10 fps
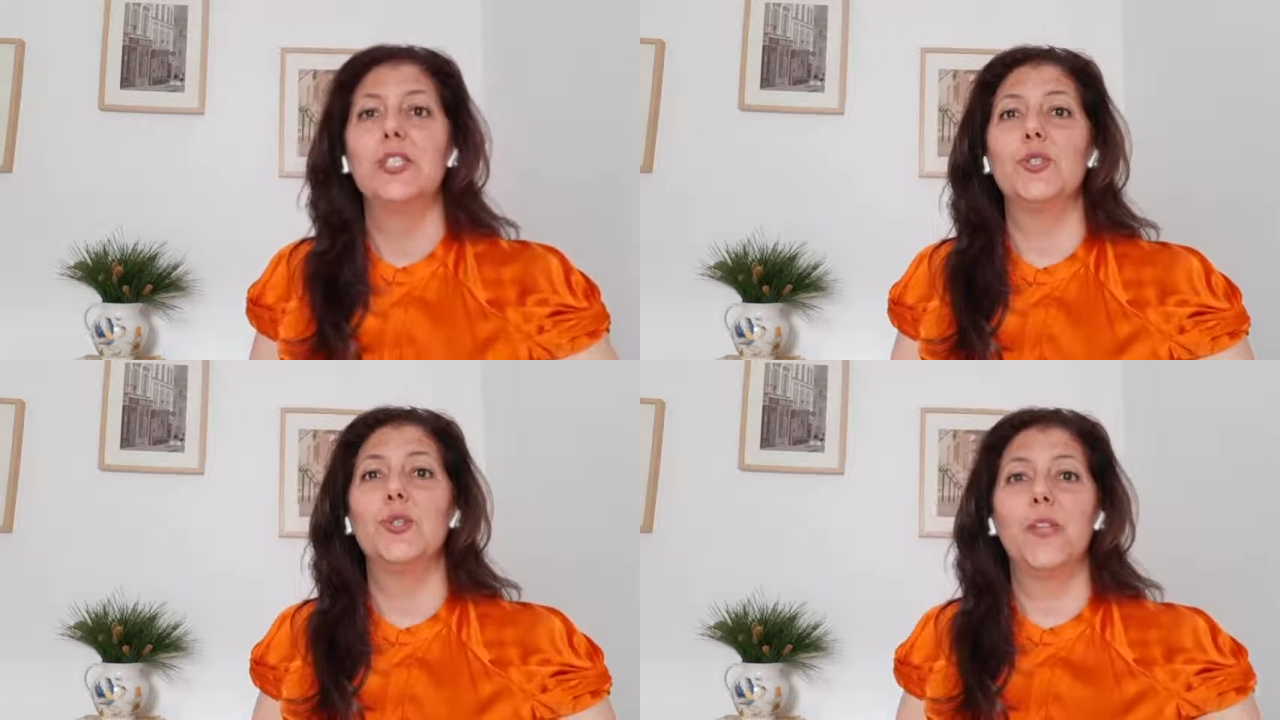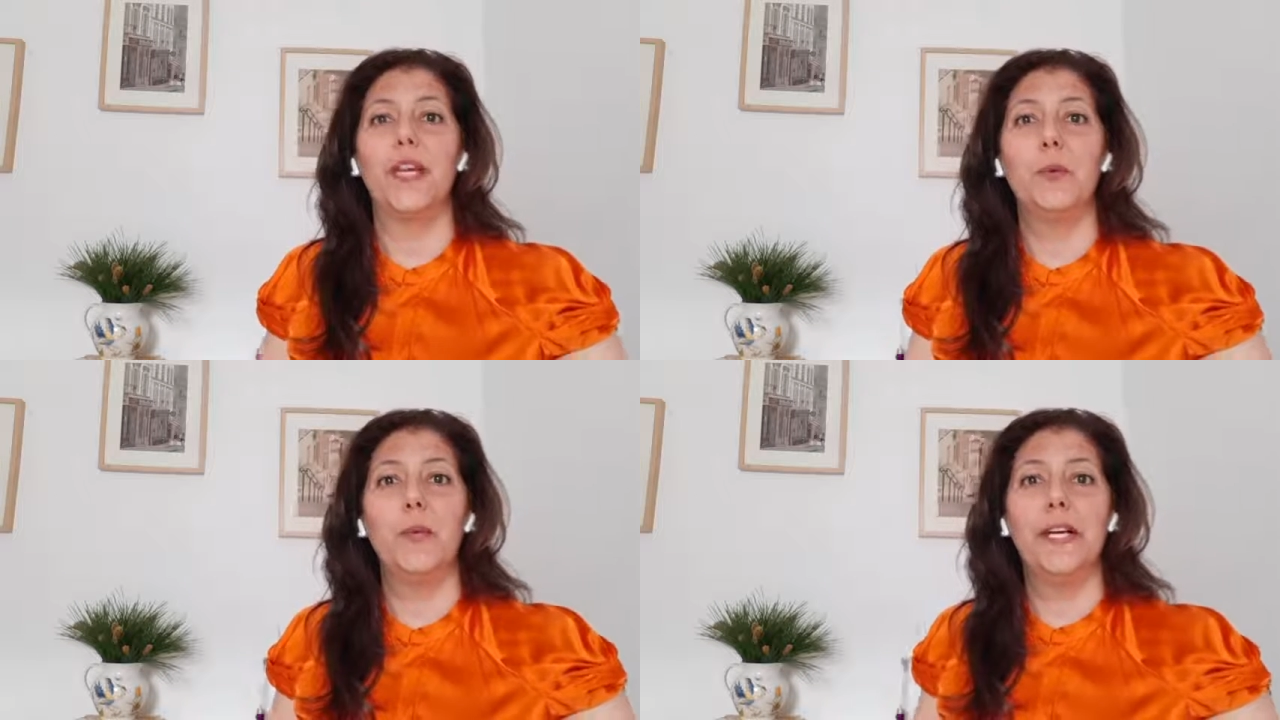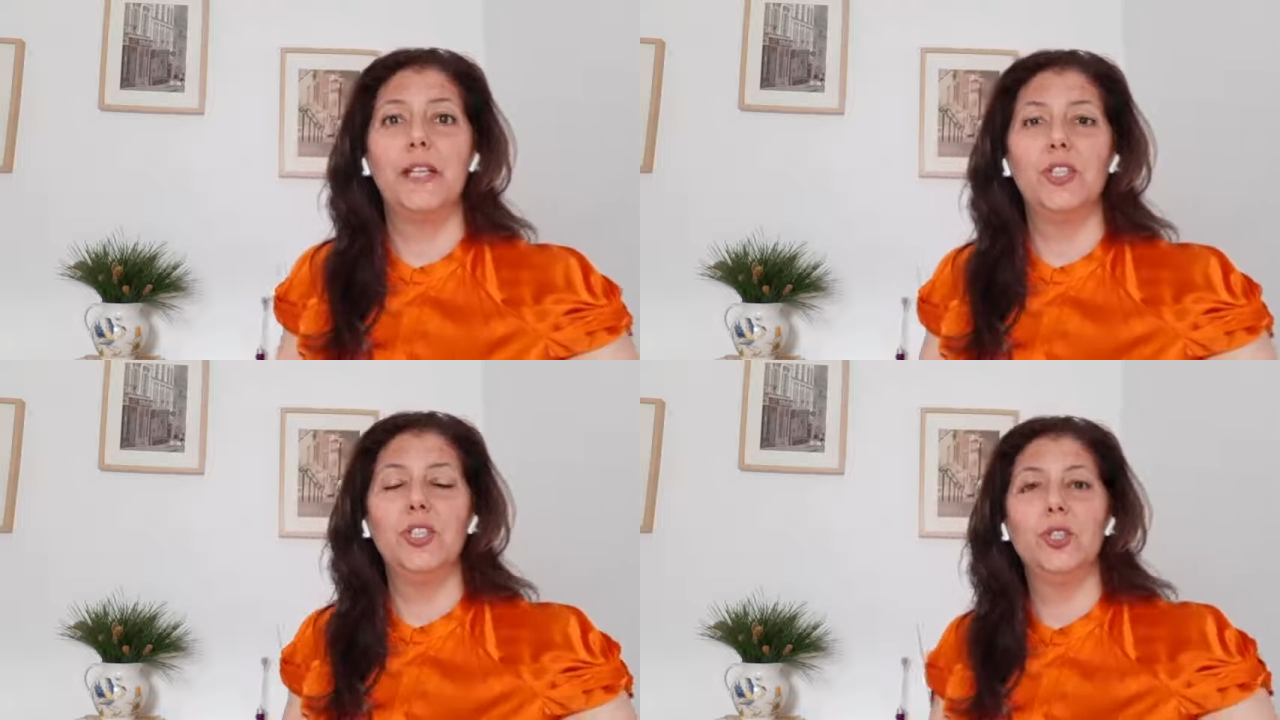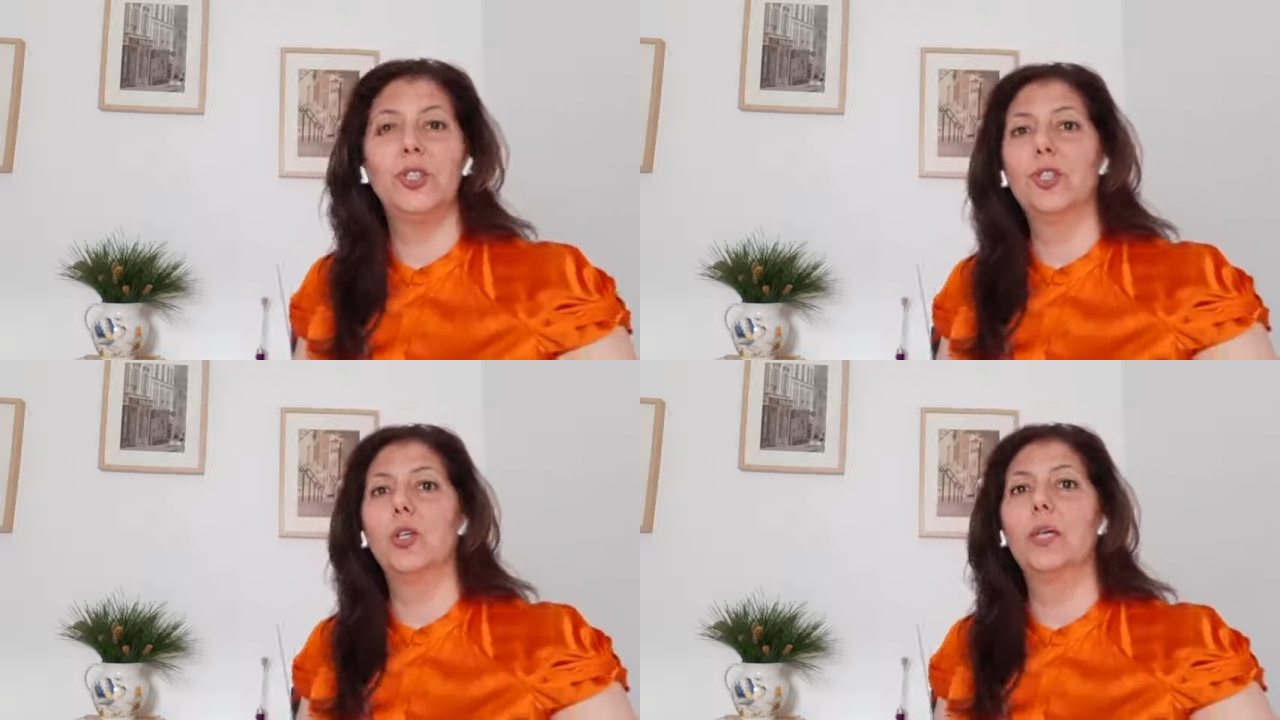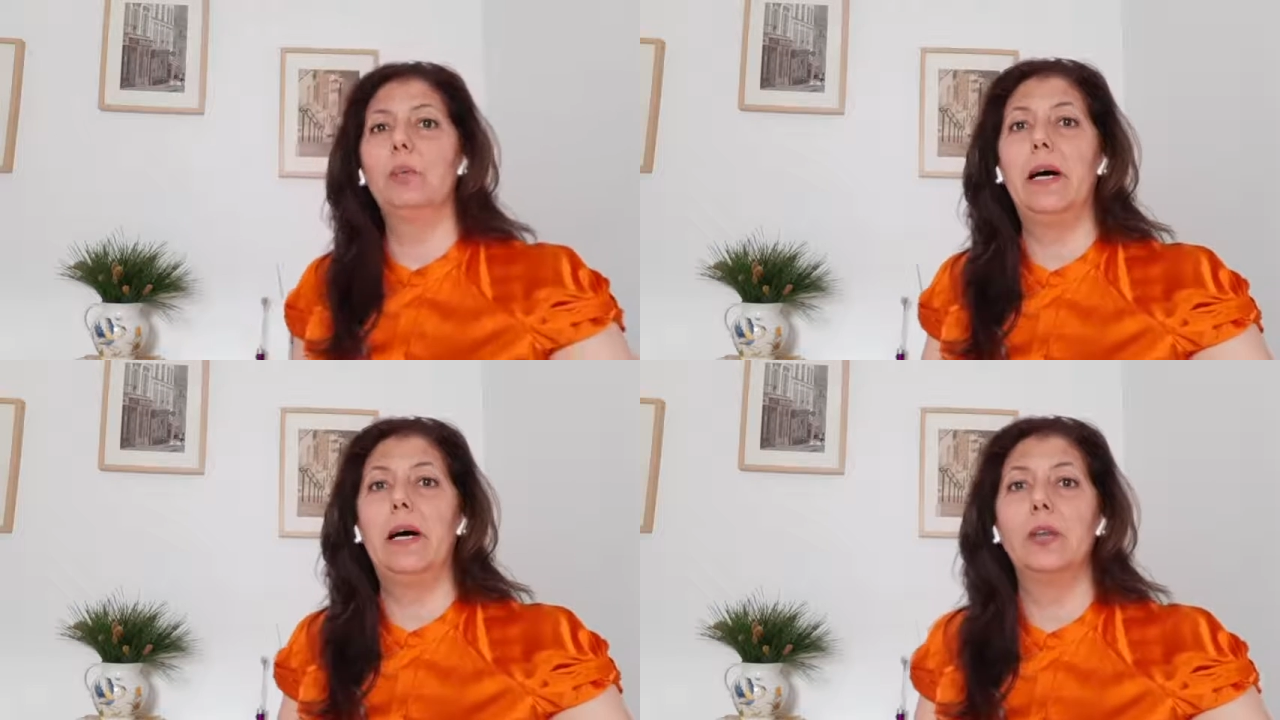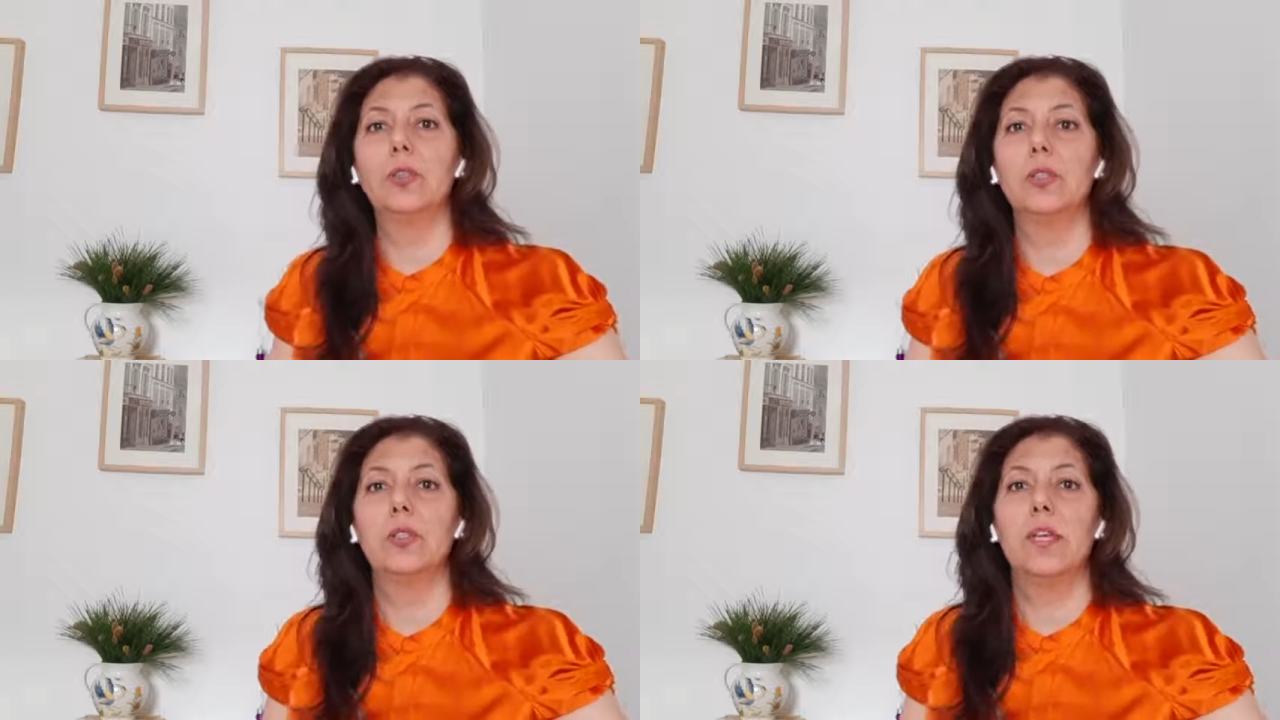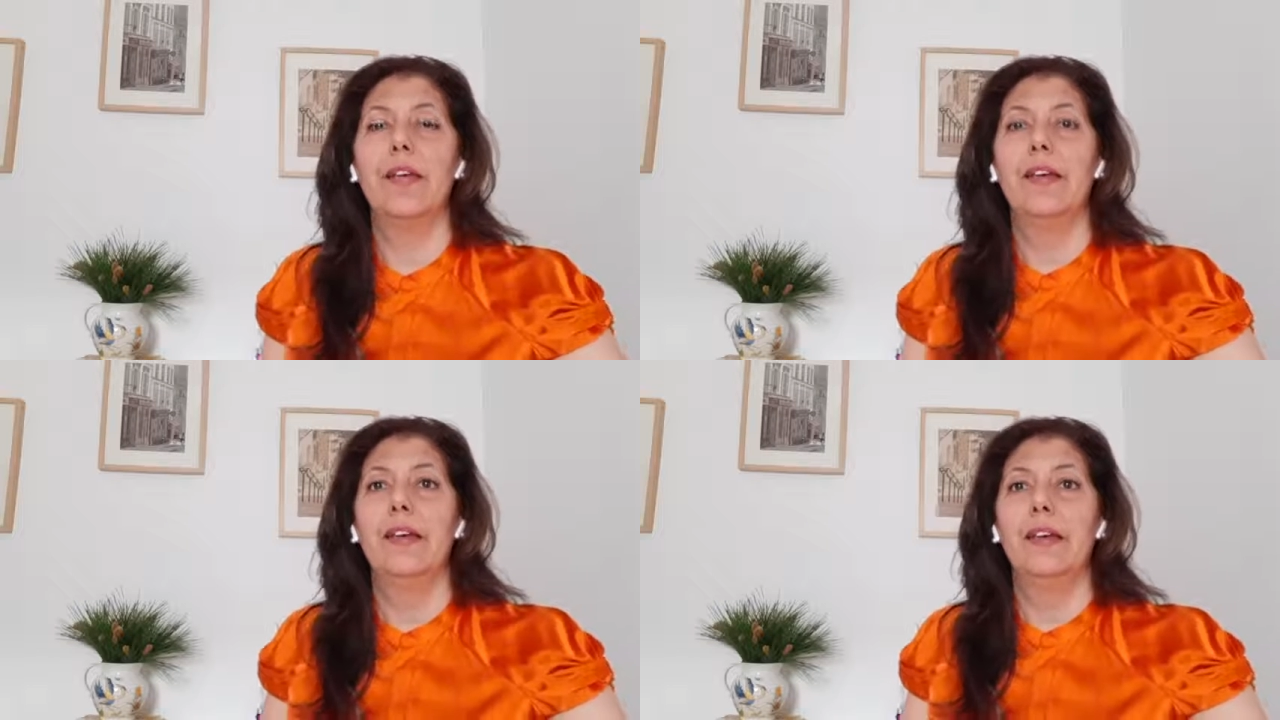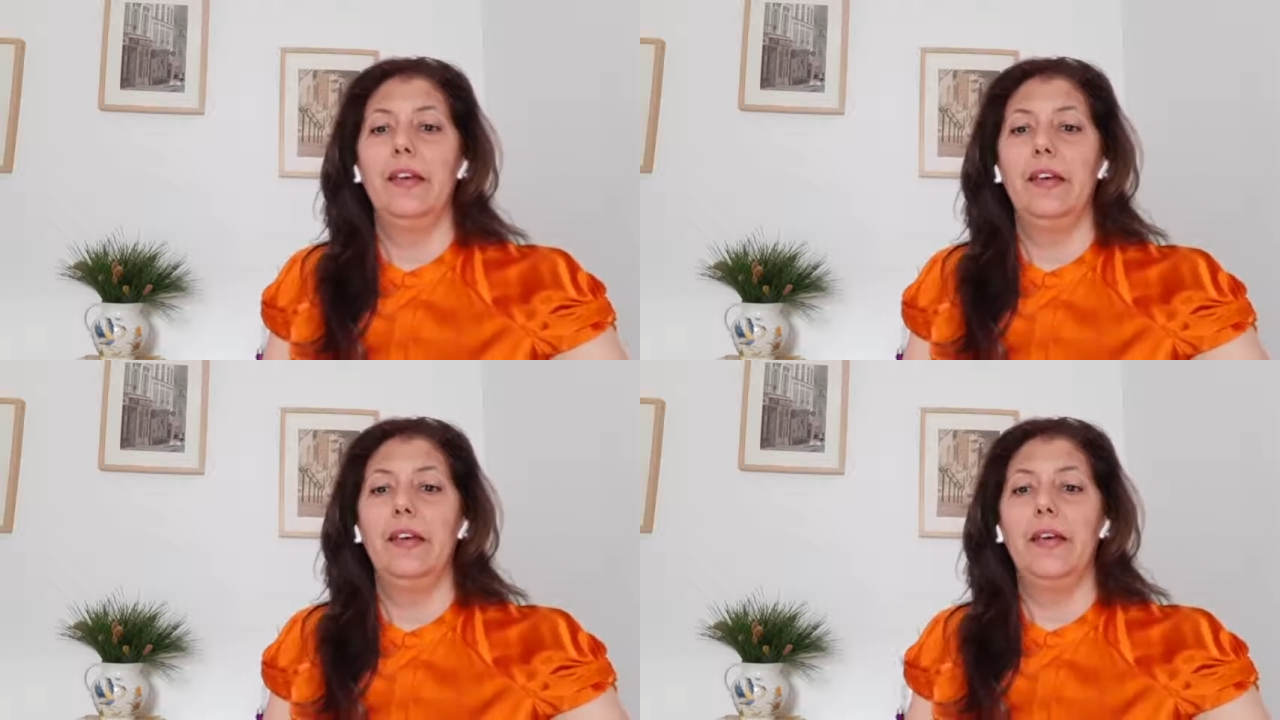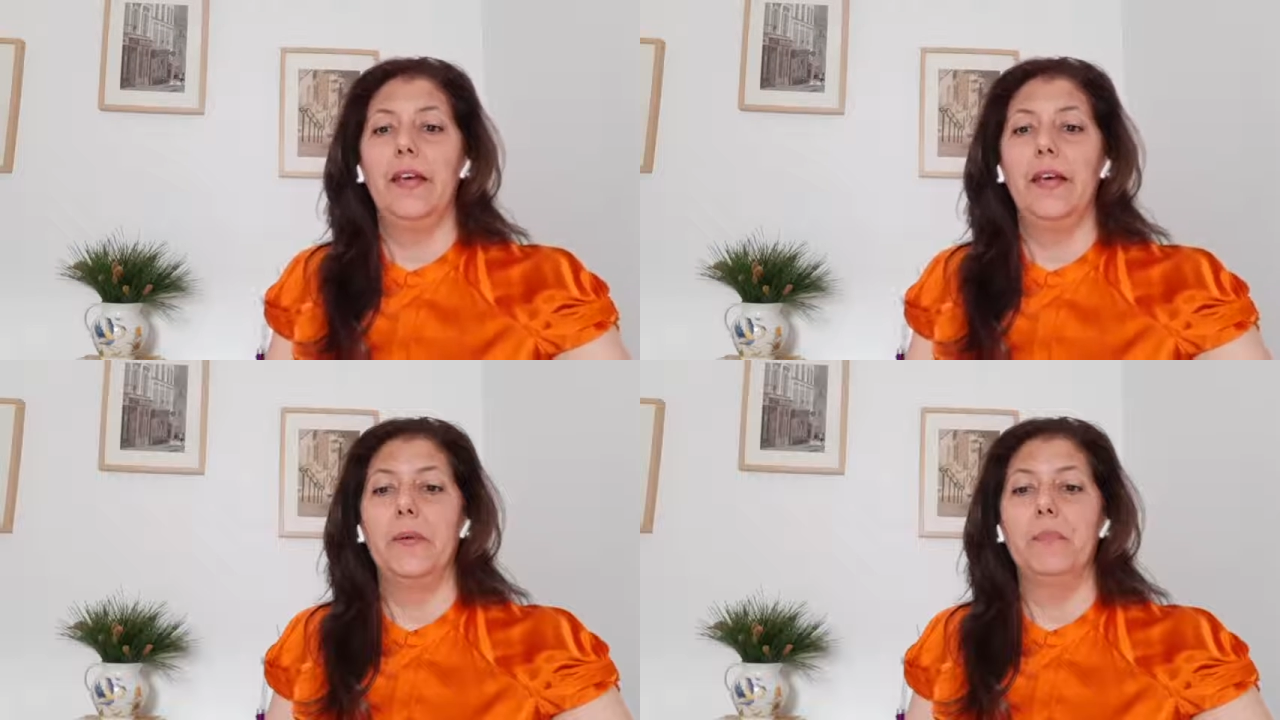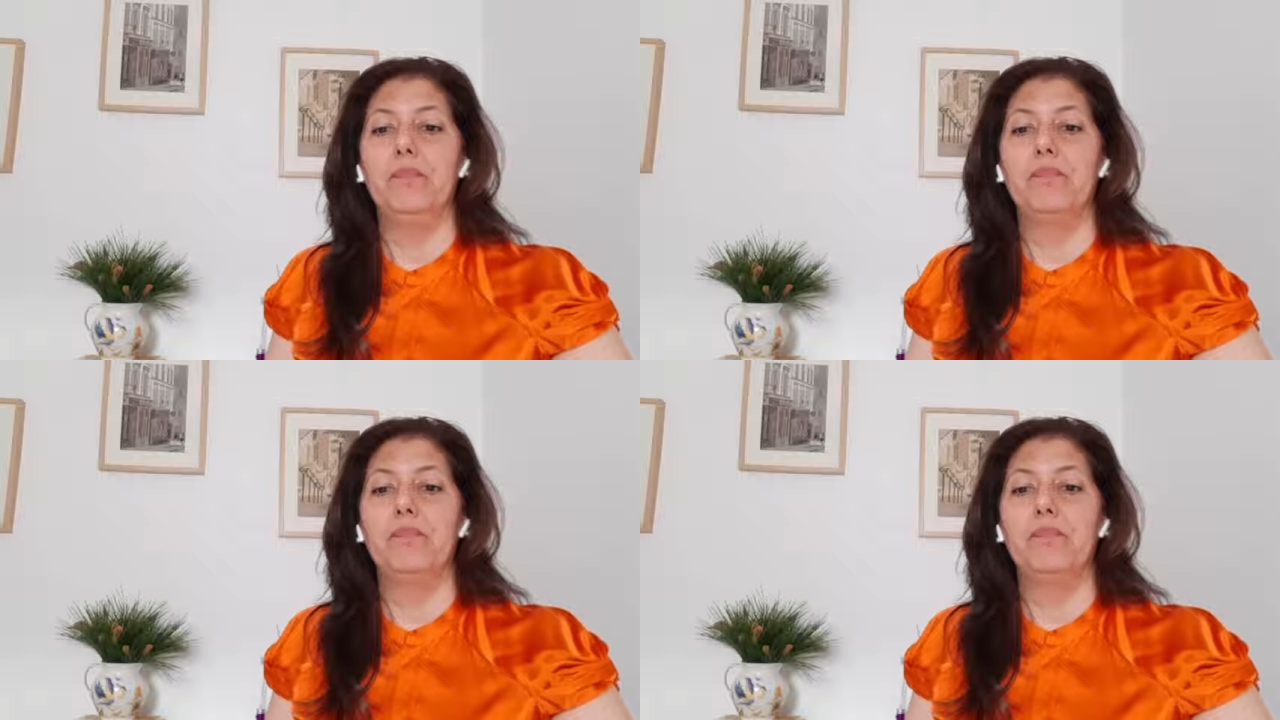Today we are going to talk about as